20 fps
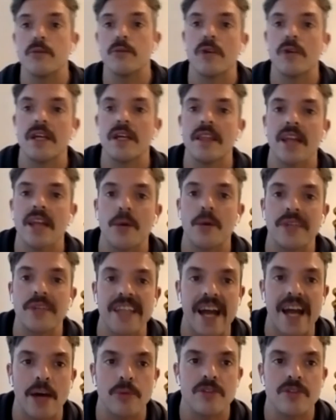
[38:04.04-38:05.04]
in line with
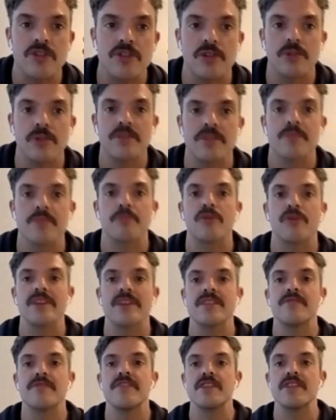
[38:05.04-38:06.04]
the outer shoulders.
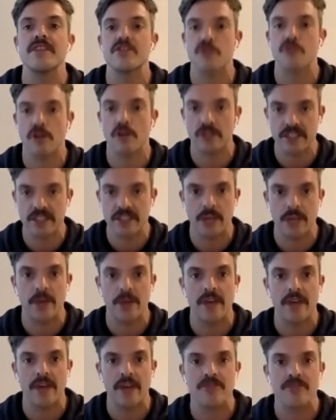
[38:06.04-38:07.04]
Press the feet strongly down.
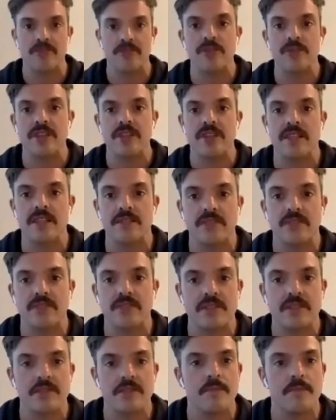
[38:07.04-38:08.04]
We have 2 sets of
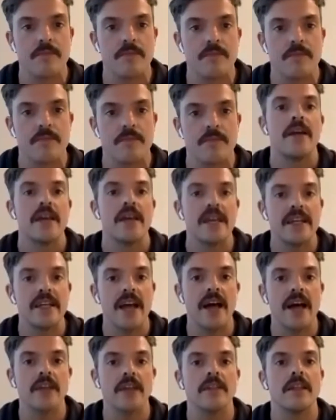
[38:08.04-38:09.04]
this.
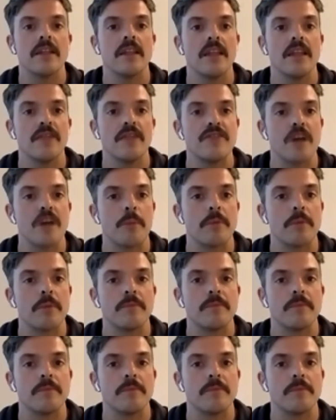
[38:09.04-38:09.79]
Inhale, lift up.